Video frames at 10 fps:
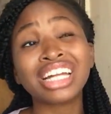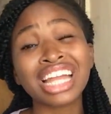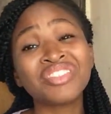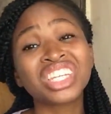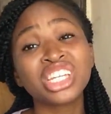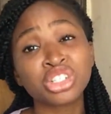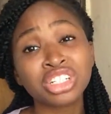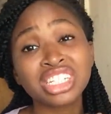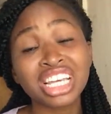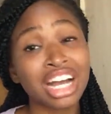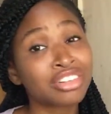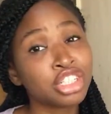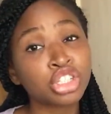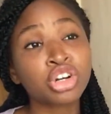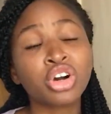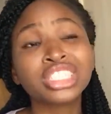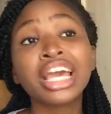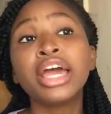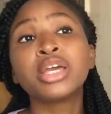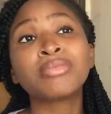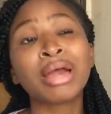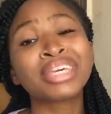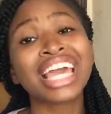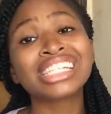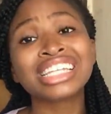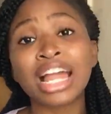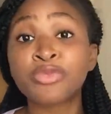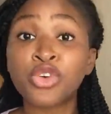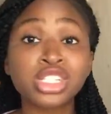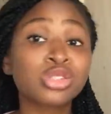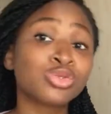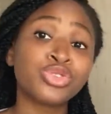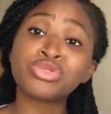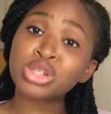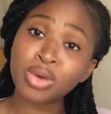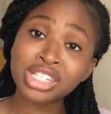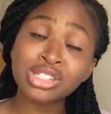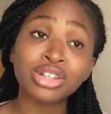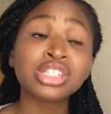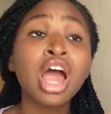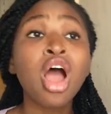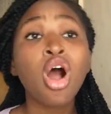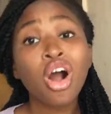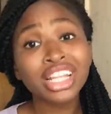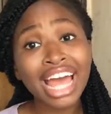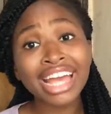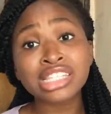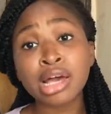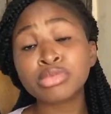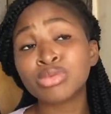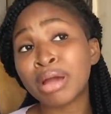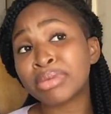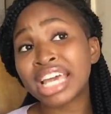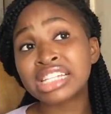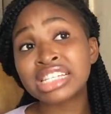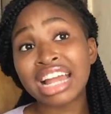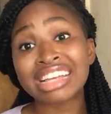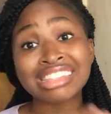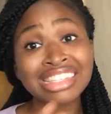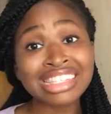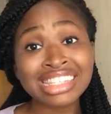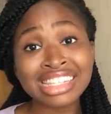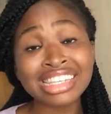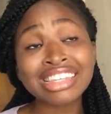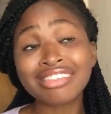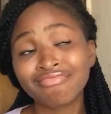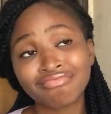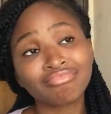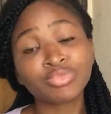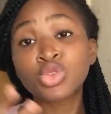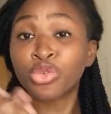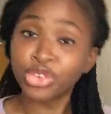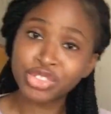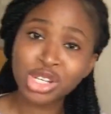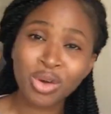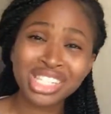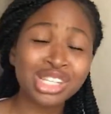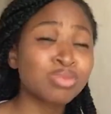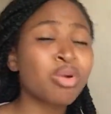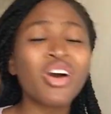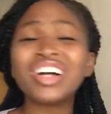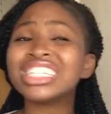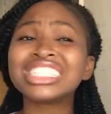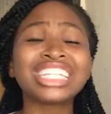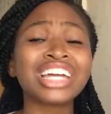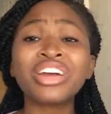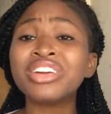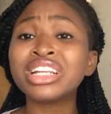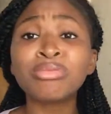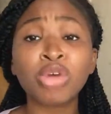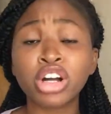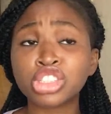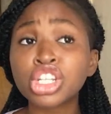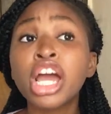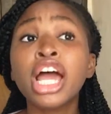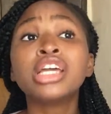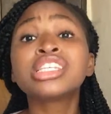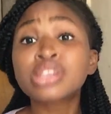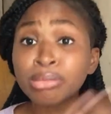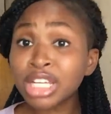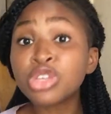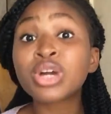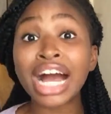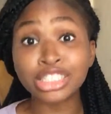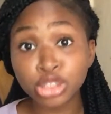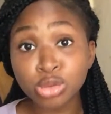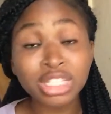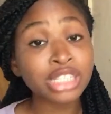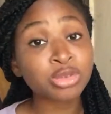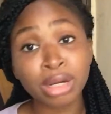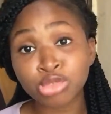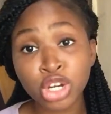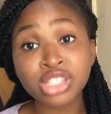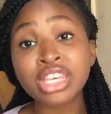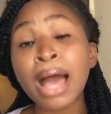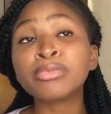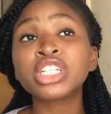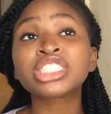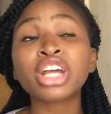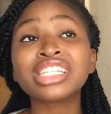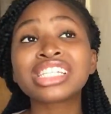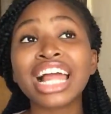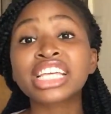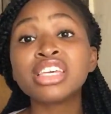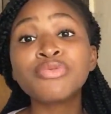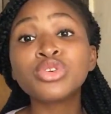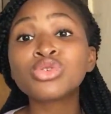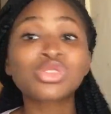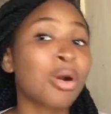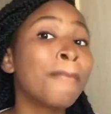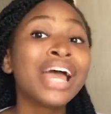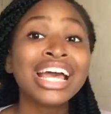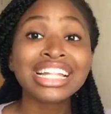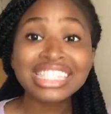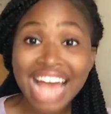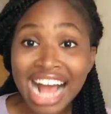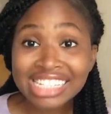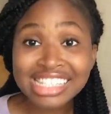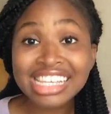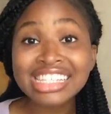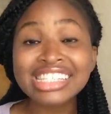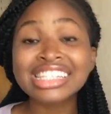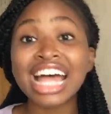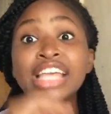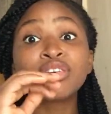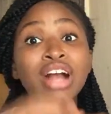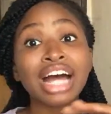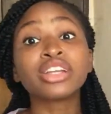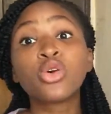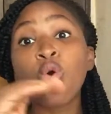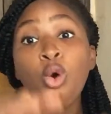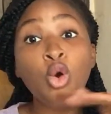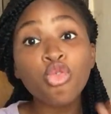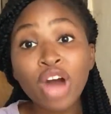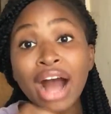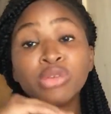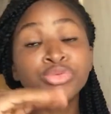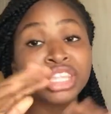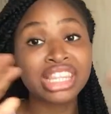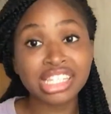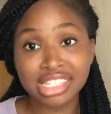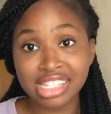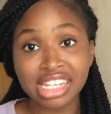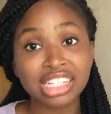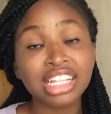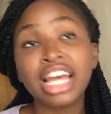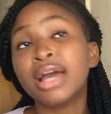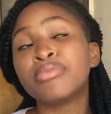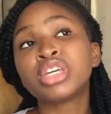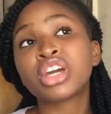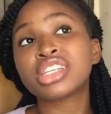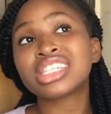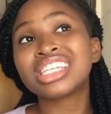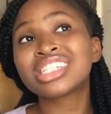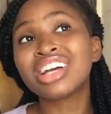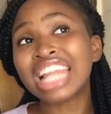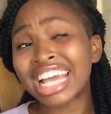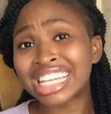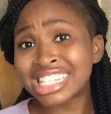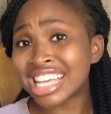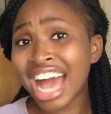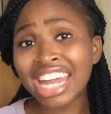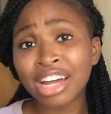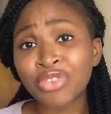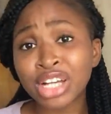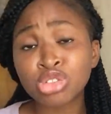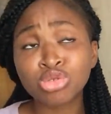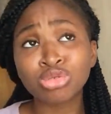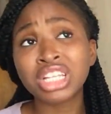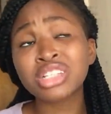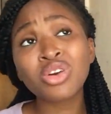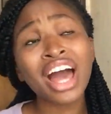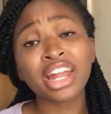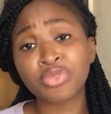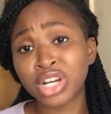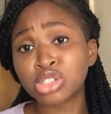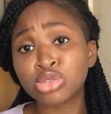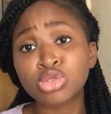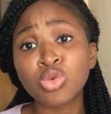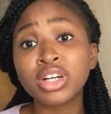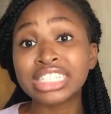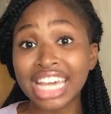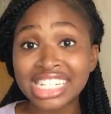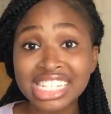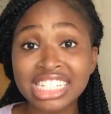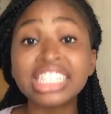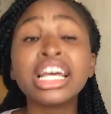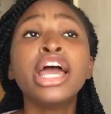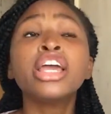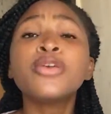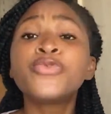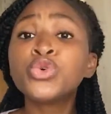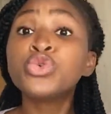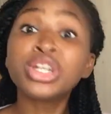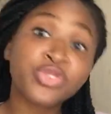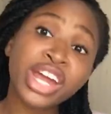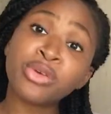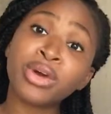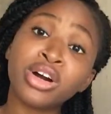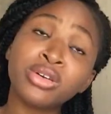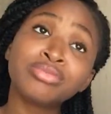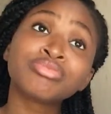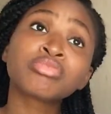navigation is a calculation course, you might be getting like 40 to 50 questions. Other exams, you might be getting like 60 to 50 questions, but they're not really much. It's something you can do. That's what I'm trying to say. I'm just trying to like give you some tactics that you can go over with this thing, because it's not like it's a hard and fast rule. There's no hard and fast rule towards getting in. If you read very well,